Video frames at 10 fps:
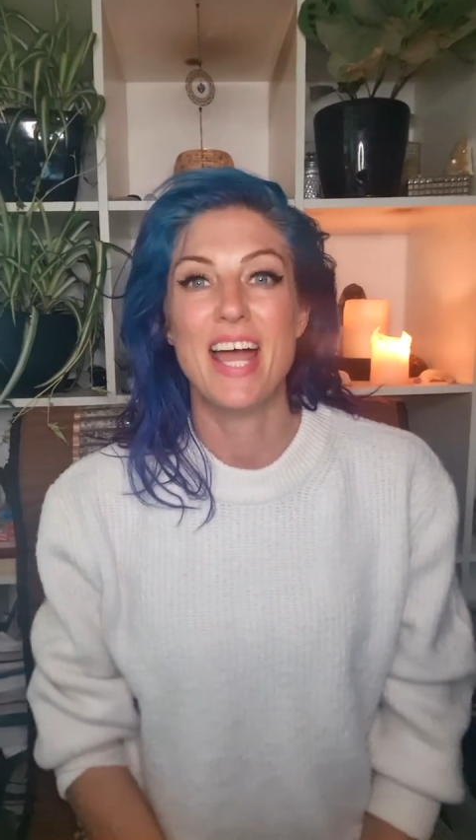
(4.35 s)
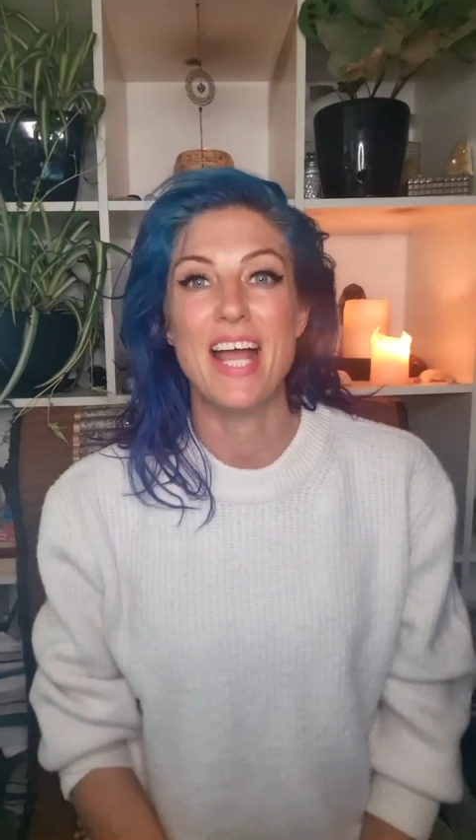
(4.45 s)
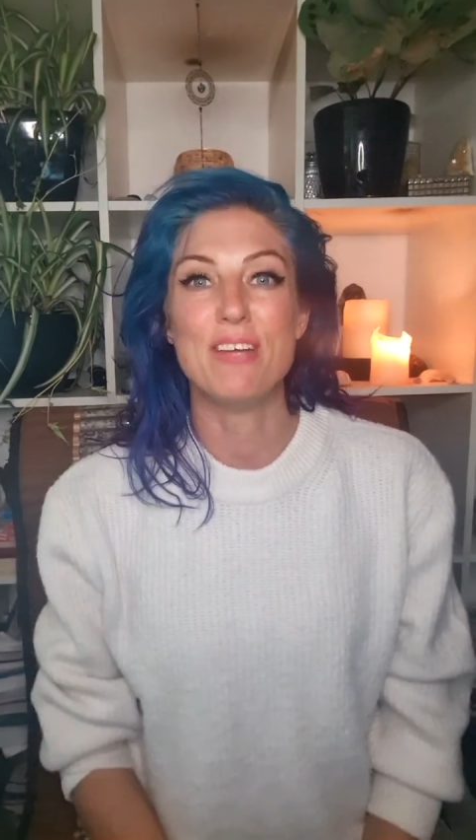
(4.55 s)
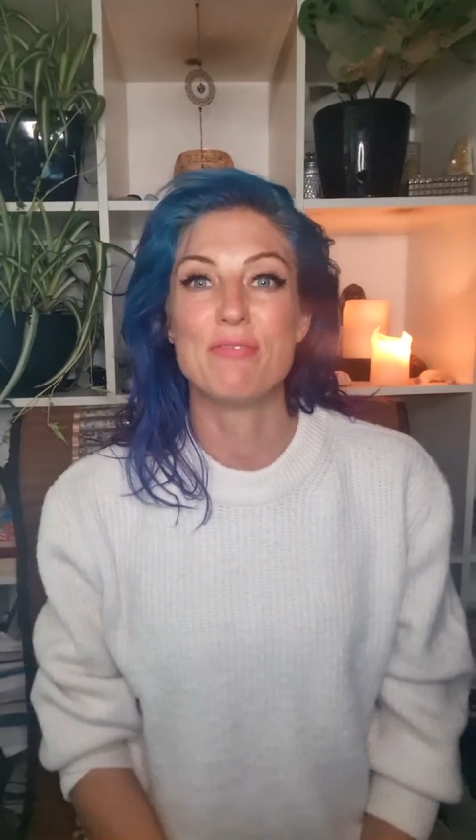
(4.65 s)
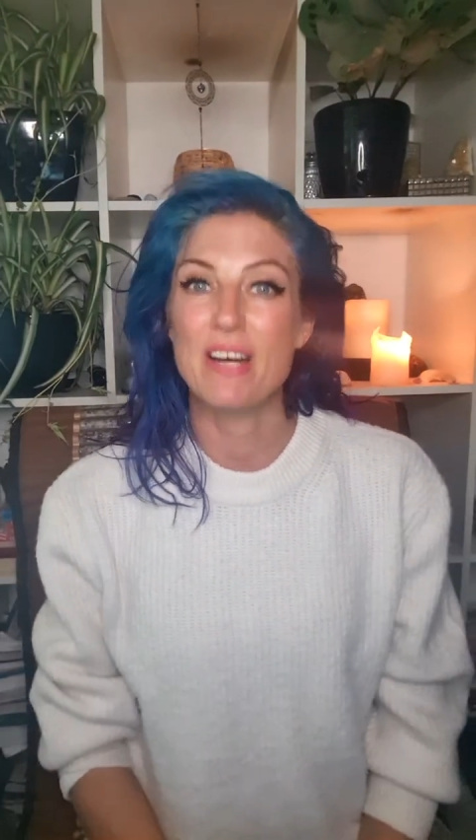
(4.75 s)

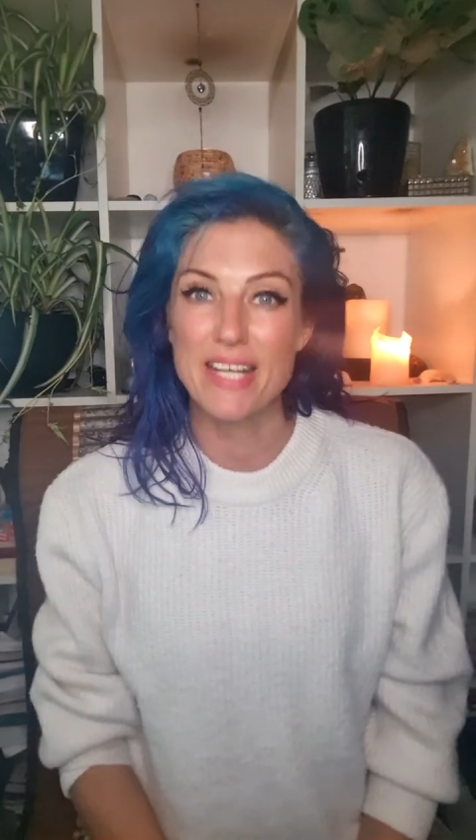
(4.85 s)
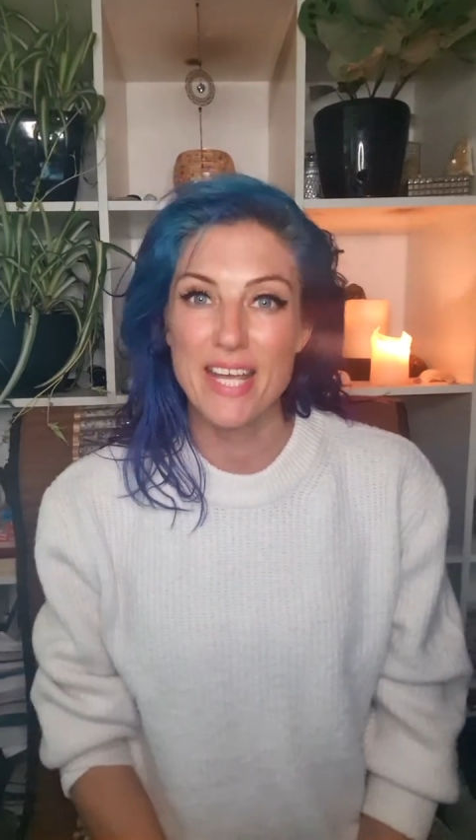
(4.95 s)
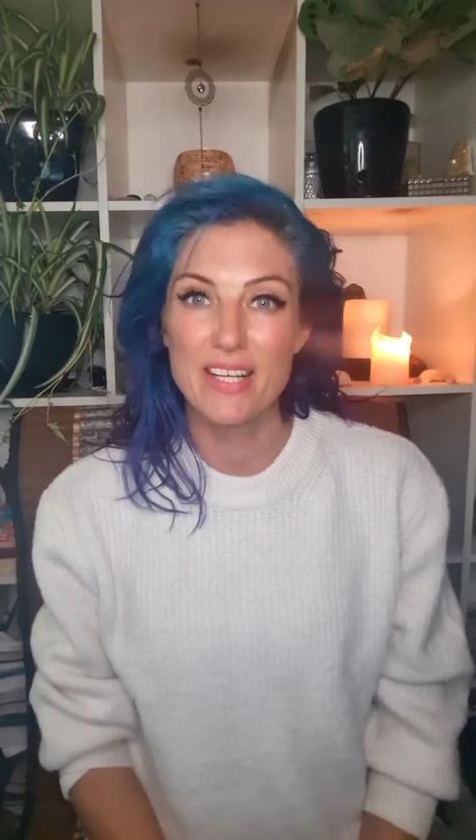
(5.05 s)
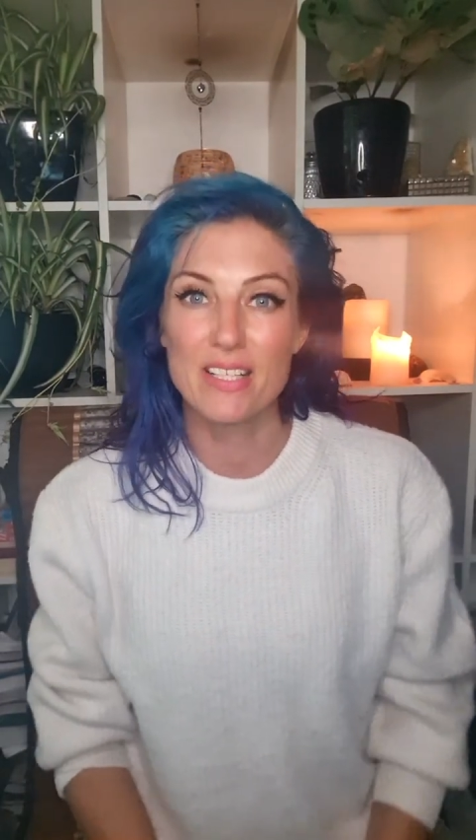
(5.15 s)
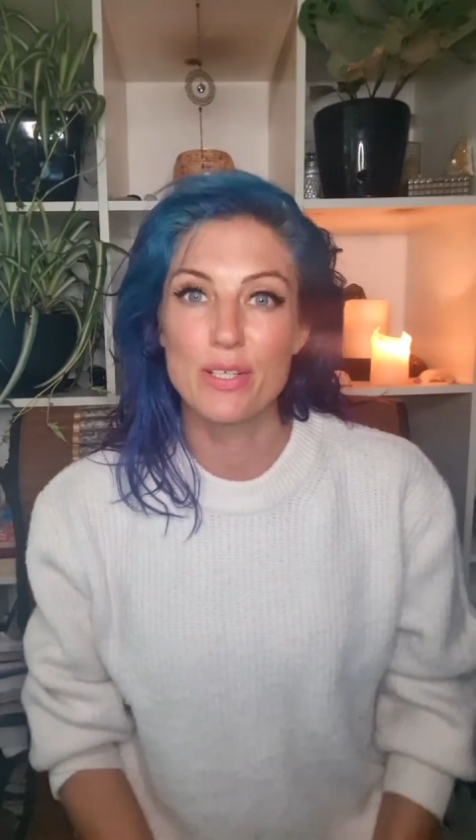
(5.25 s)
and
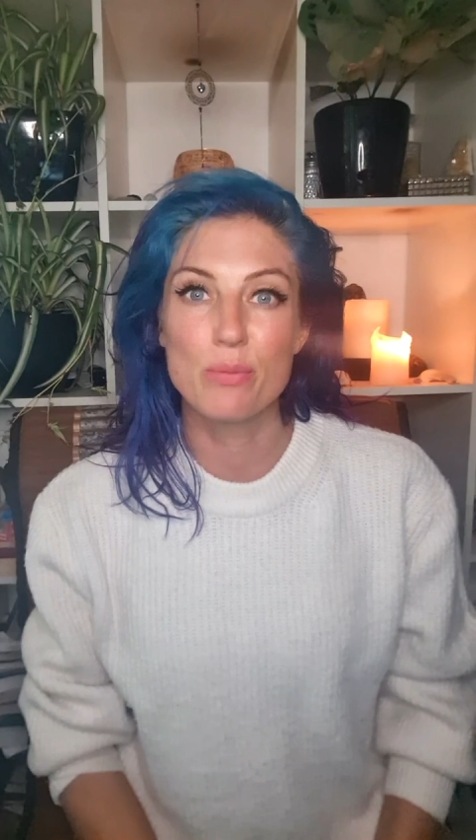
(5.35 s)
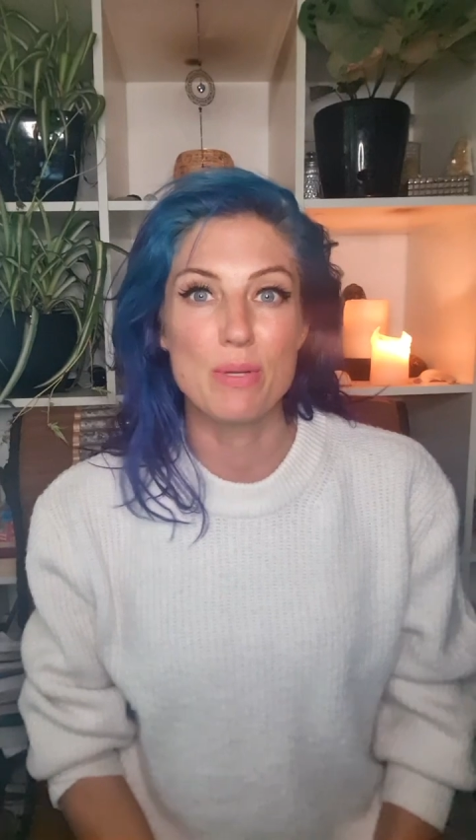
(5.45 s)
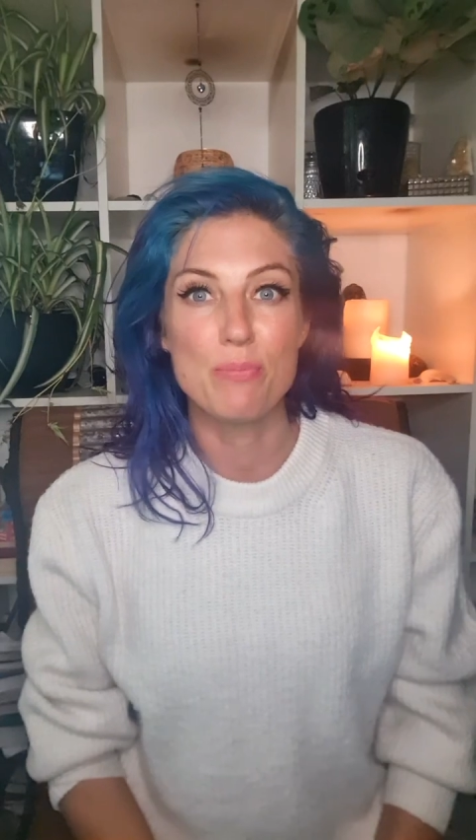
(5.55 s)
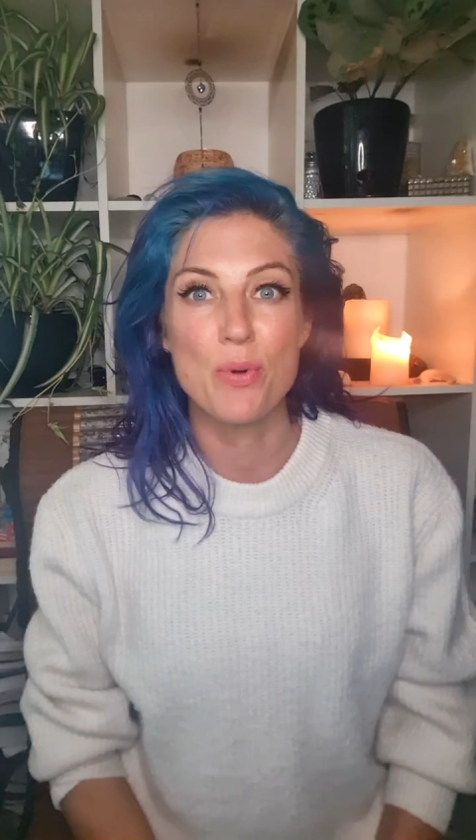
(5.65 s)
finding out a little bit